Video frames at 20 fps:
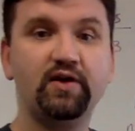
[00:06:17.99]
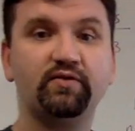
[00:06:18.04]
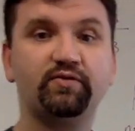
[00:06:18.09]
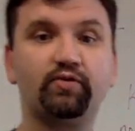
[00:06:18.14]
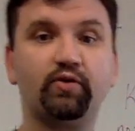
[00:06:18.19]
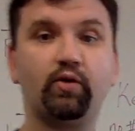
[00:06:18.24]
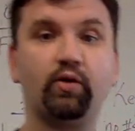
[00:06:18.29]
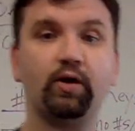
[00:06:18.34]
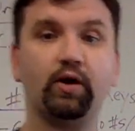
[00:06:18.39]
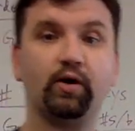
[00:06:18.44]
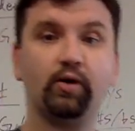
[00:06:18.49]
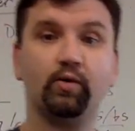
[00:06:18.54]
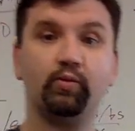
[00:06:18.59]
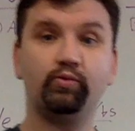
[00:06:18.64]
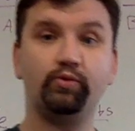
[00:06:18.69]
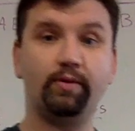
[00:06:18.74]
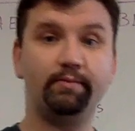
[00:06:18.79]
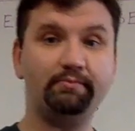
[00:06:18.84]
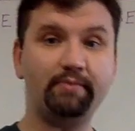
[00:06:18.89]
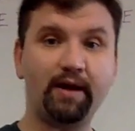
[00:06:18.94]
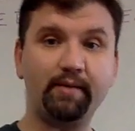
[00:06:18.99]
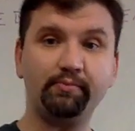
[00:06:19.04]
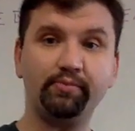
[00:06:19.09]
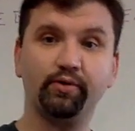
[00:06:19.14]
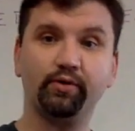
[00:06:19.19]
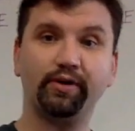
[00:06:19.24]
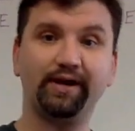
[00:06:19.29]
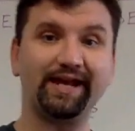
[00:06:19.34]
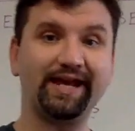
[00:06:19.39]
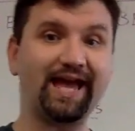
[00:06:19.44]
for
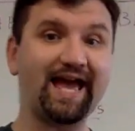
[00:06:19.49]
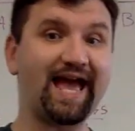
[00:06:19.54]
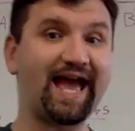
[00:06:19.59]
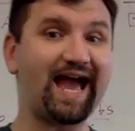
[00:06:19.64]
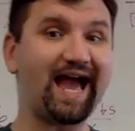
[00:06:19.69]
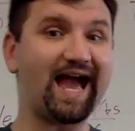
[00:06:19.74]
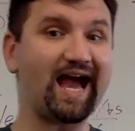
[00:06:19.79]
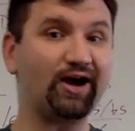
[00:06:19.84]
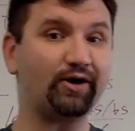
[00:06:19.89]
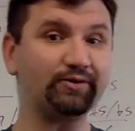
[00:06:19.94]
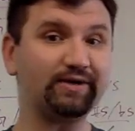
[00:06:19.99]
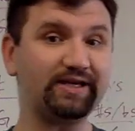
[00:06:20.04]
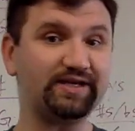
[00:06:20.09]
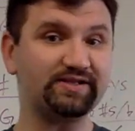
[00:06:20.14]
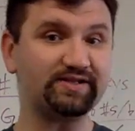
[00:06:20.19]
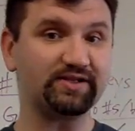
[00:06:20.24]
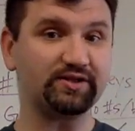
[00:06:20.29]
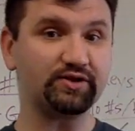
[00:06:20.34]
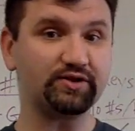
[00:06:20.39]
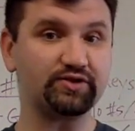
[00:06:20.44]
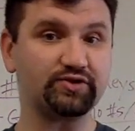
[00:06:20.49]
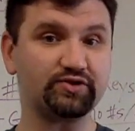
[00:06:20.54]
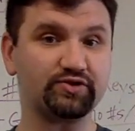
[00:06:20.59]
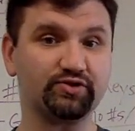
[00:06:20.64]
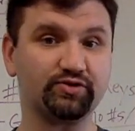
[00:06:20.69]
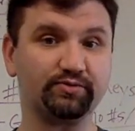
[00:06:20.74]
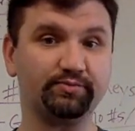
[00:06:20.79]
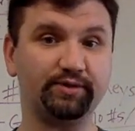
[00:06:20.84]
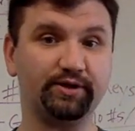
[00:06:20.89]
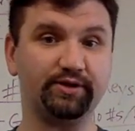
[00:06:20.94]
remembering how key signatures
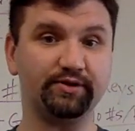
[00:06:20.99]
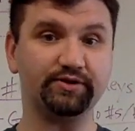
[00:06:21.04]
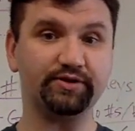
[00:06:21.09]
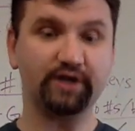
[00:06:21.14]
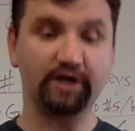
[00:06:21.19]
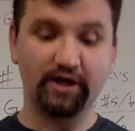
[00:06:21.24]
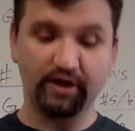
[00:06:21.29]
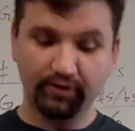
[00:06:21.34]
are built,